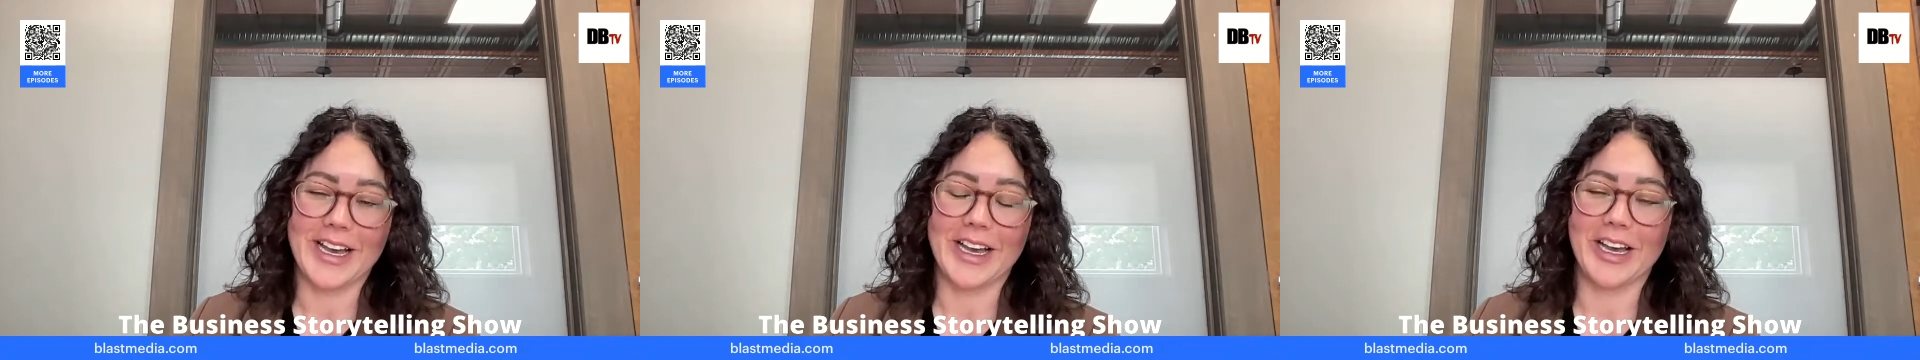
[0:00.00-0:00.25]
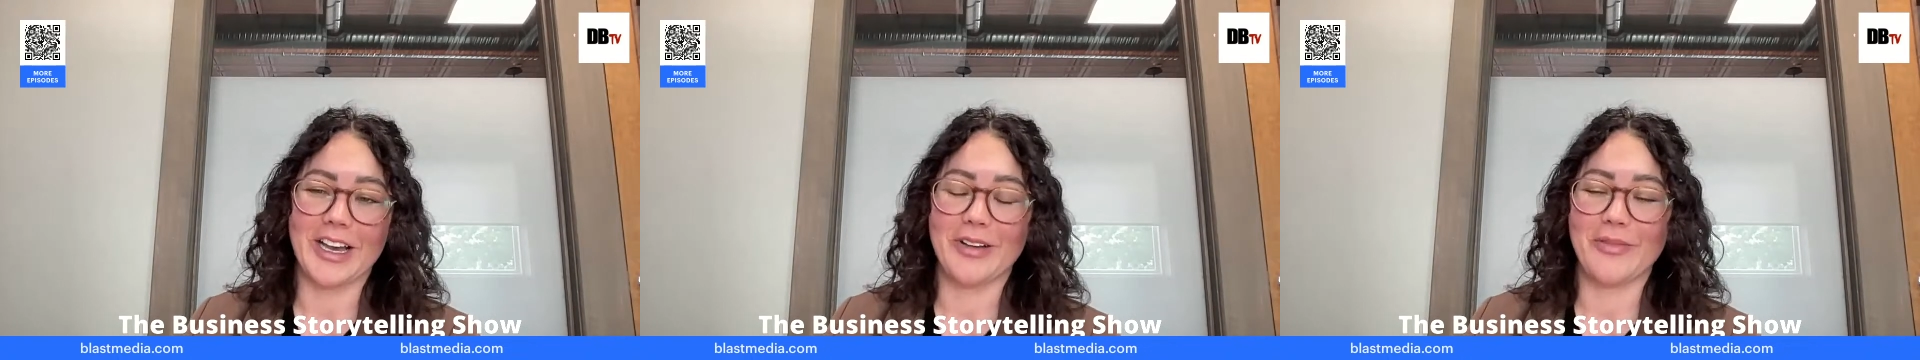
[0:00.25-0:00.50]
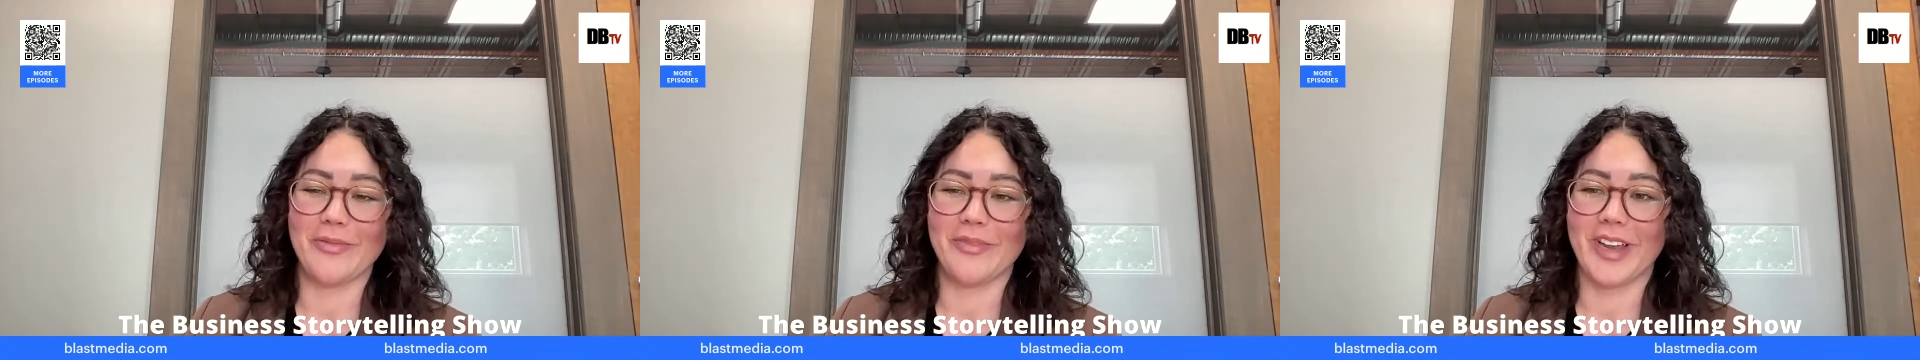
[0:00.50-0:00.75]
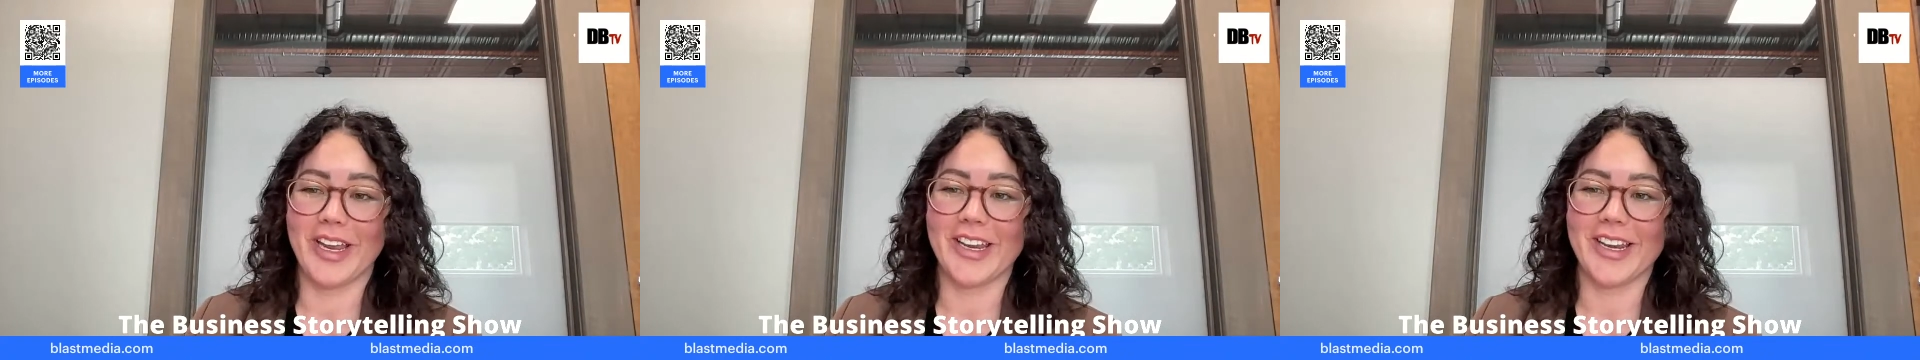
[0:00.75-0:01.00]

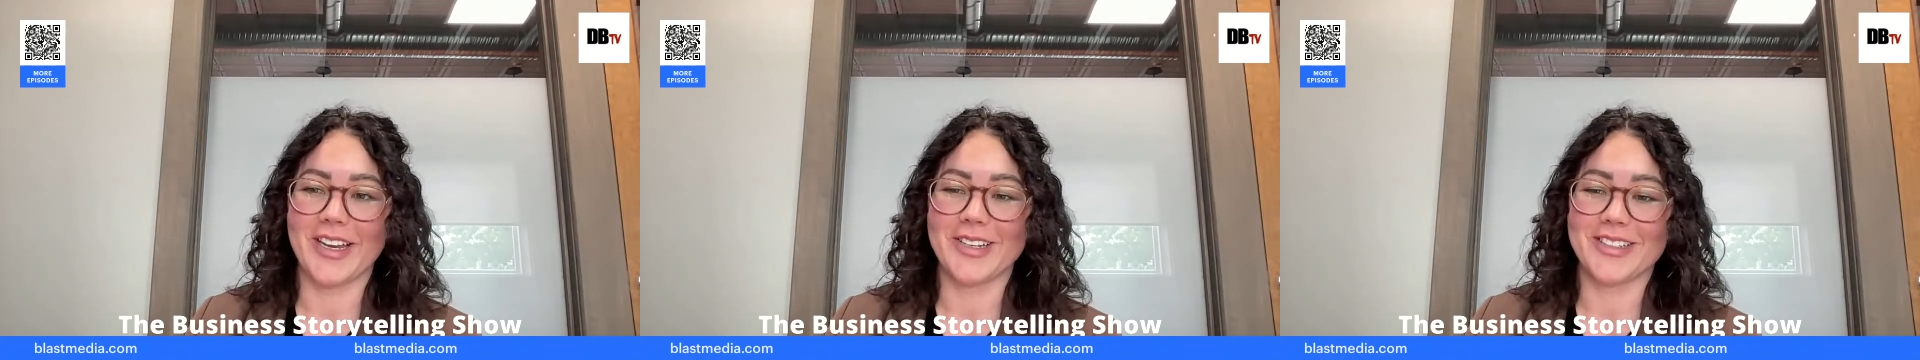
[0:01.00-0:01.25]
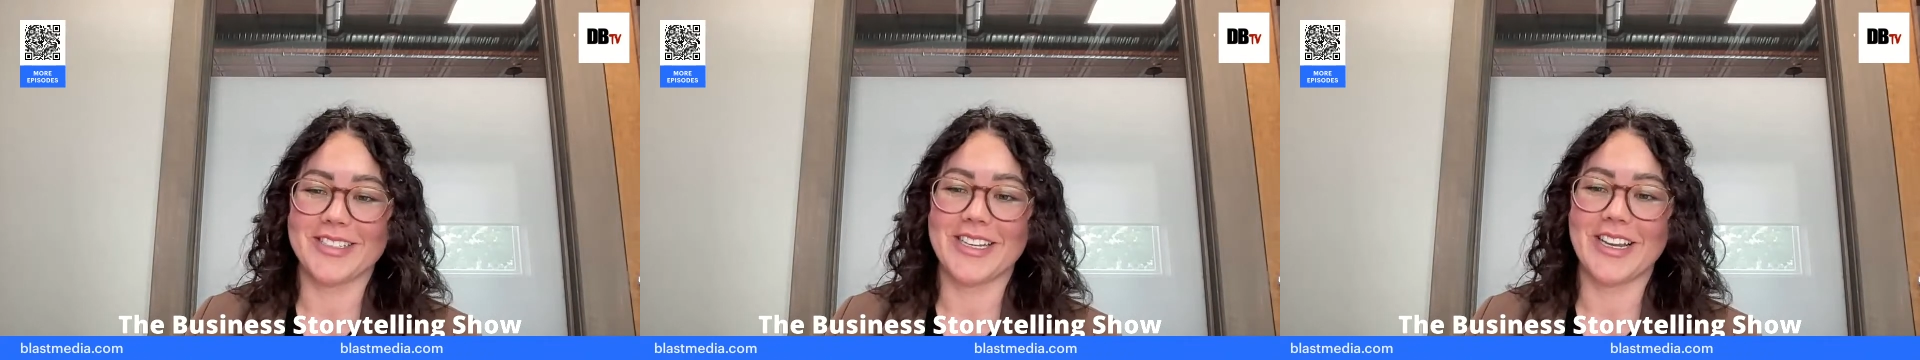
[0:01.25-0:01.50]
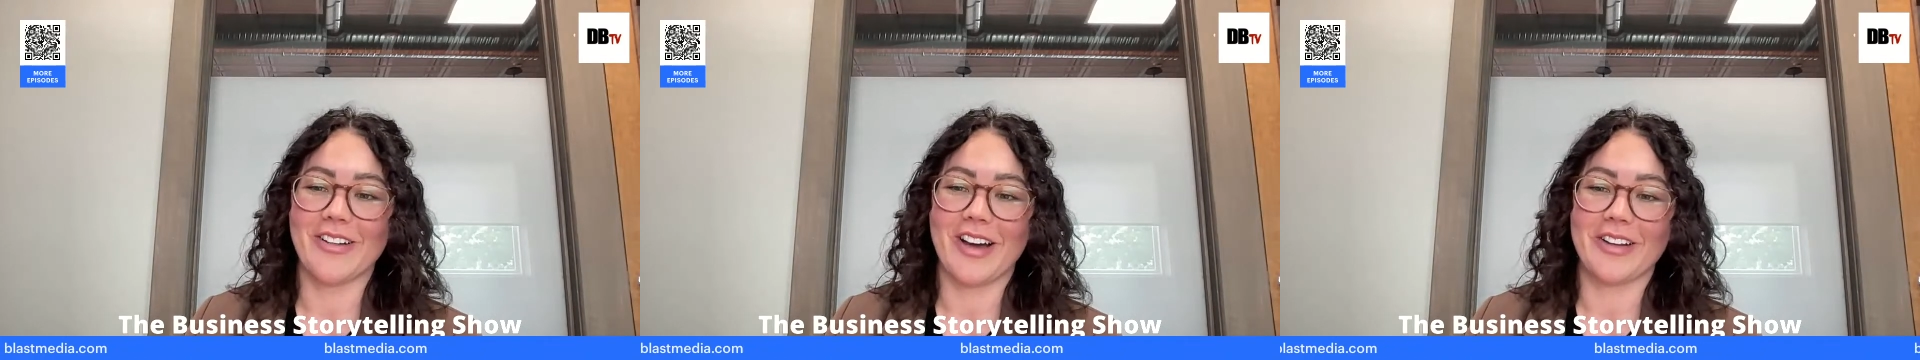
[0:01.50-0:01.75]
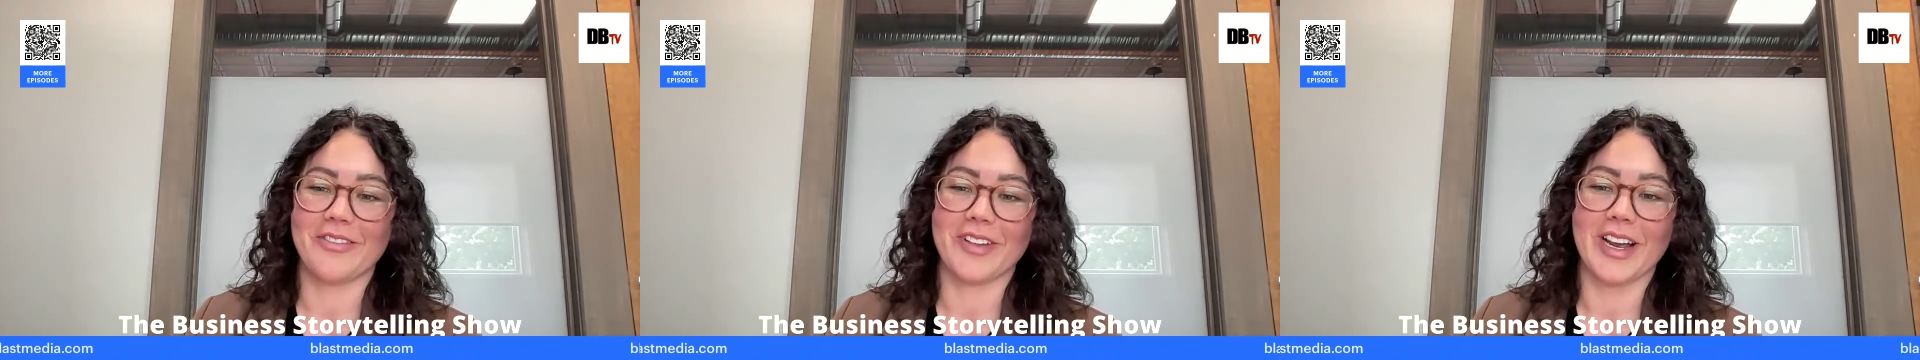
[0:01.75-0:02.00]
Um, and you need to know
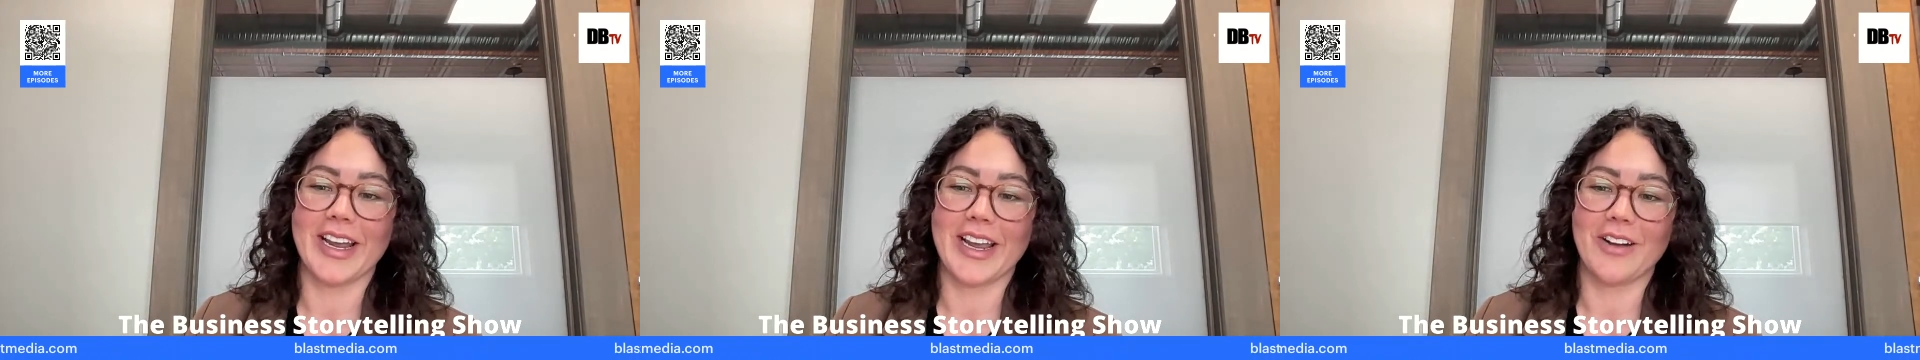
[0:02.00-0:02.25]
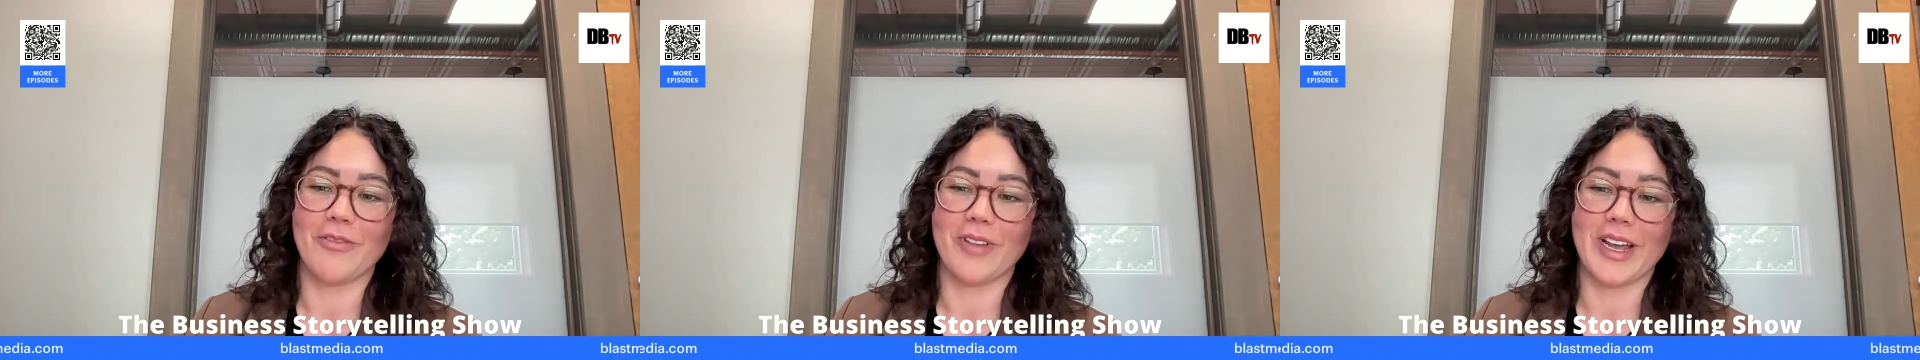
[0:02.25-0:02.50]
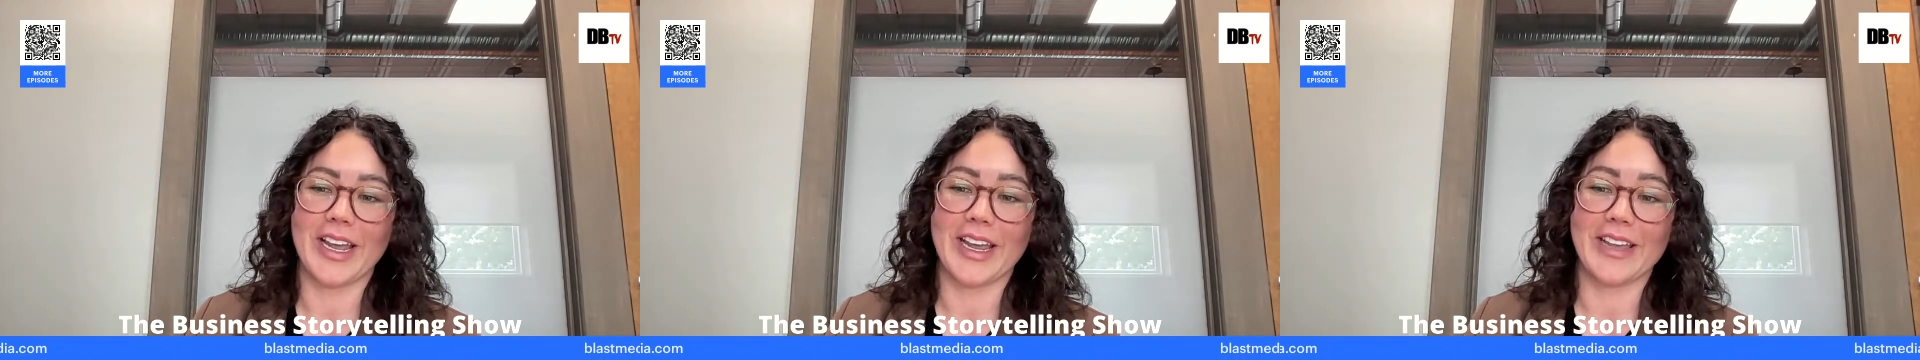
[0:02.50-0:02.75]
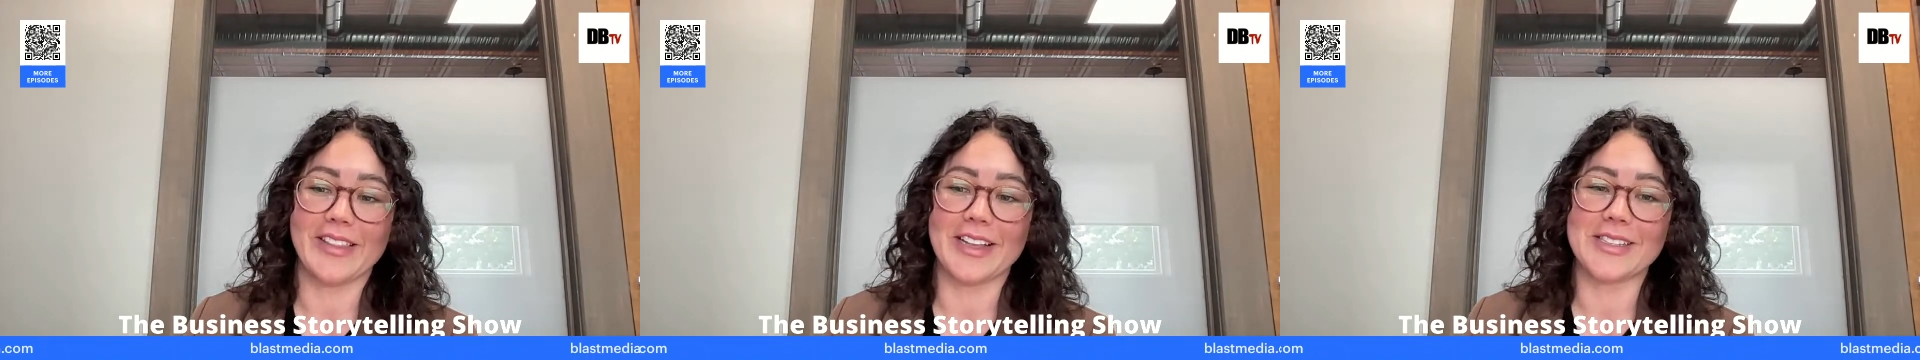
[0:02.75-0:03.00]
how to write in a
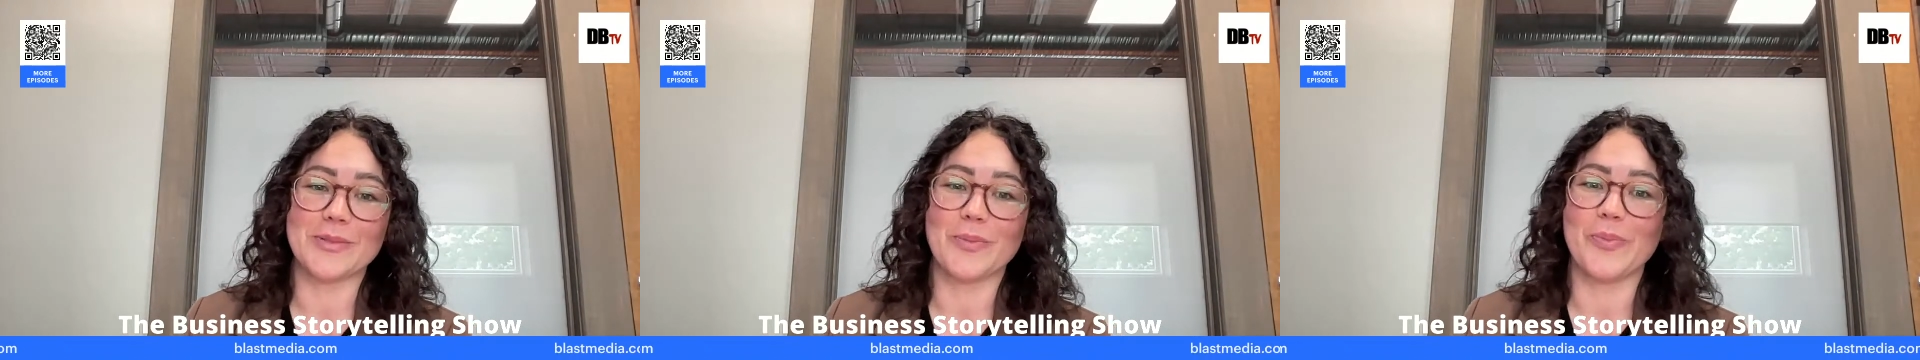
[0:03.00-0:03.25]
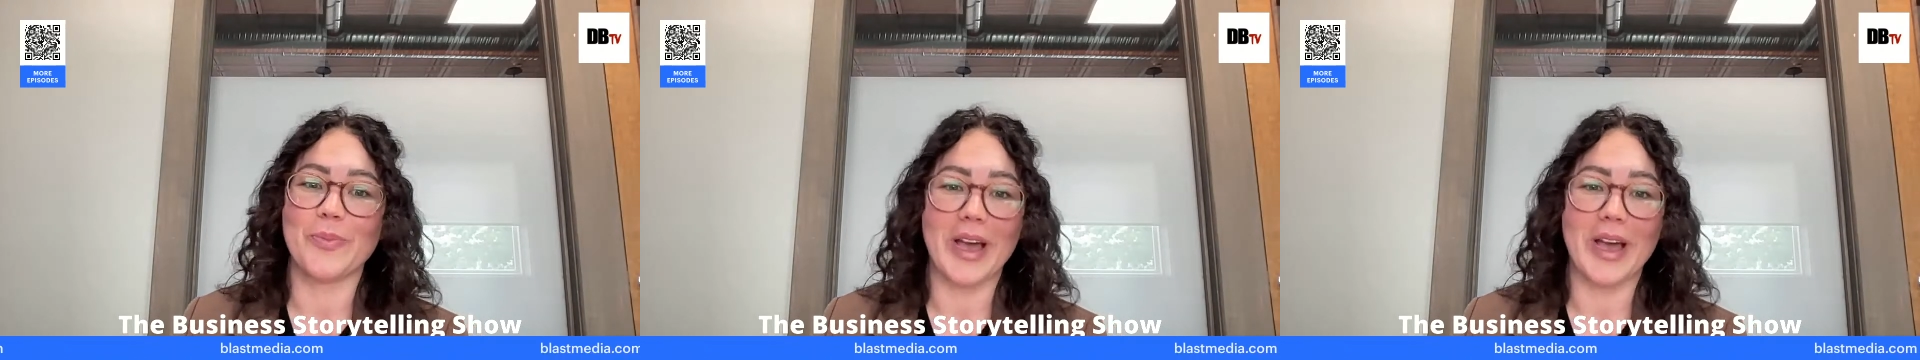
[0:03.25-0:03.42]
way that's